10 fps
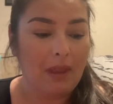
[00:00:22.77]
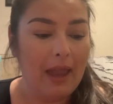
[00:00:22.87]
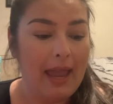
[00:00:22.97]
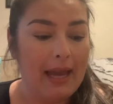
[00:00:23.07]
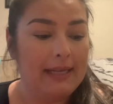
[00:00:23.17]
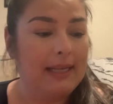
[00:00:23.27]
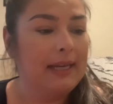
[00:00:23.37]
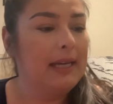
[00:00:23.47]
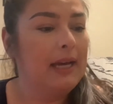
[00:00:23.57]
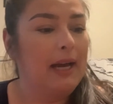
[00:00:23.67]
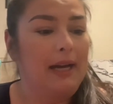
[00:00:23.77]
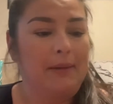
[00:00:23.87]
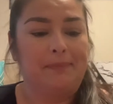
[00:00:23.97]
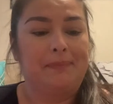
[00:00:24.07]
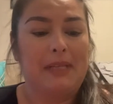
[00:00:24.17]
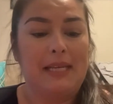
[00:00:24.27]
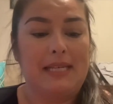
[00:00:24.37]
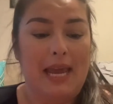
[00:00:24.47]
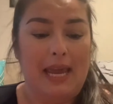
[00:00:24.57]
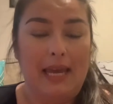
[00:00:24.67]
And
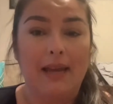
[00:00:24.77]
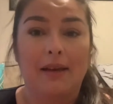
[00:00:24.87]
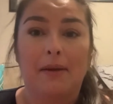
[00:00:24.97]
today